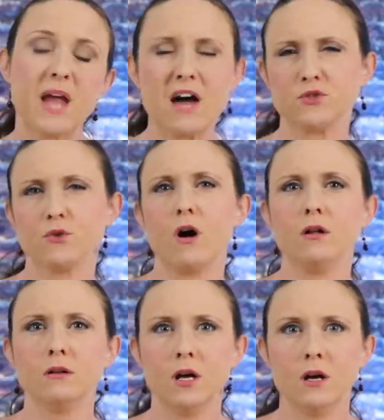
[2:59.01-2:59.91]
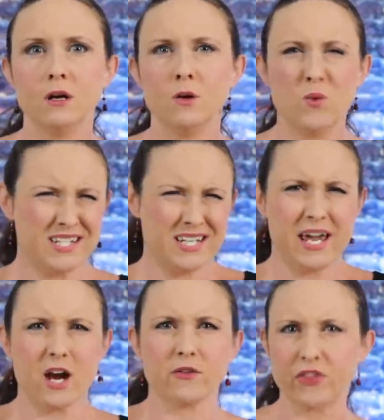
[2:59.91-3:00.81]
After all, what does
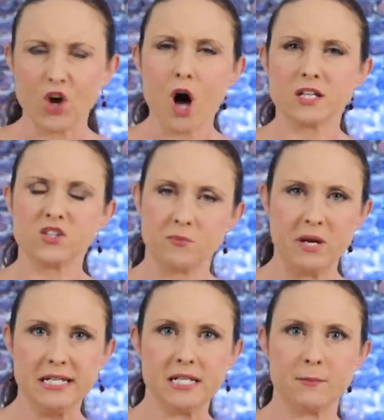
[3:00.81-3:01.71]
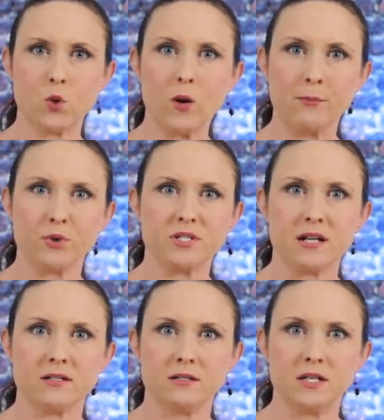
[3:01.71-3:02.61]
he care that the cost of meat is up 20%
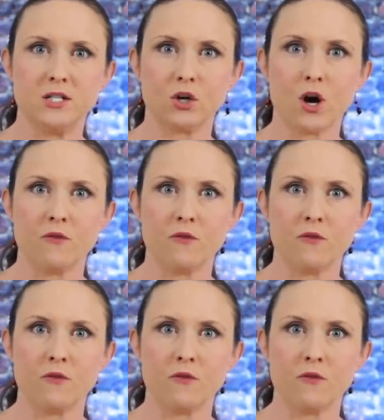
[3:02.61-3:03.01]
since he took